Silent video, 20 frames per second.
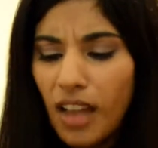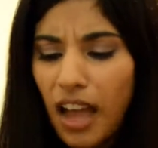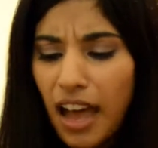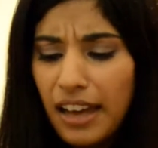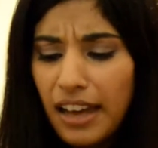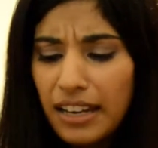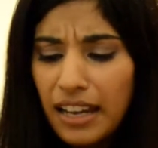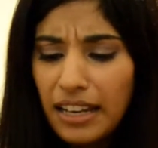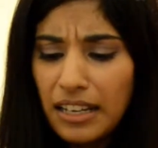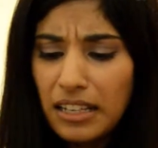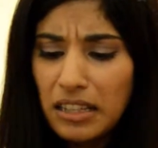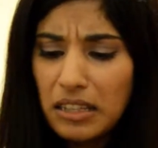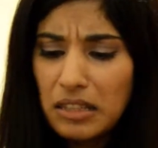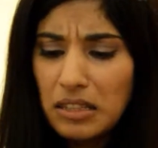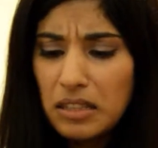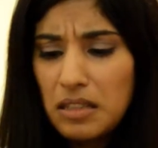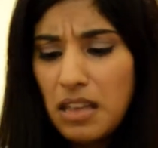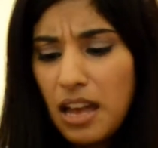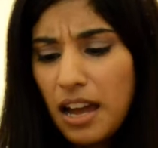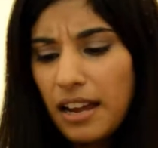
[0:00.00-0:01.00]
I like
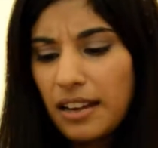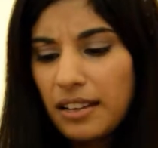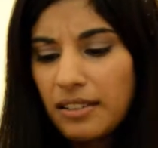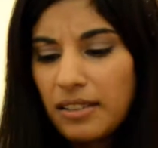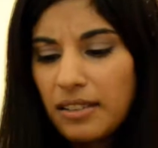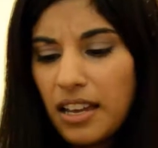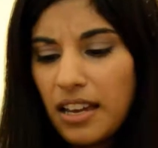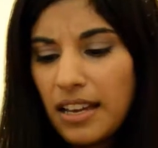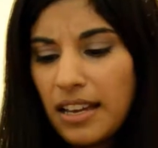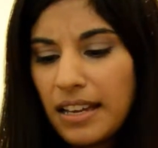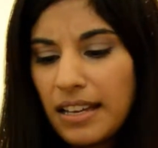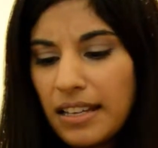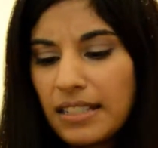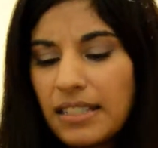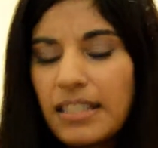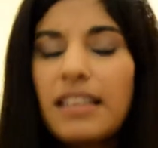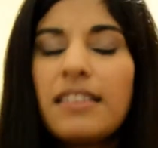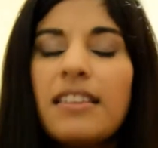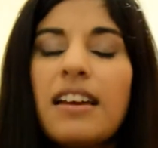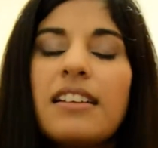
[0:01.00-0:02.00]
that they
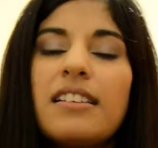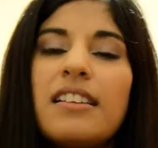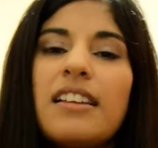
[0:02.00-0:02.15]
say that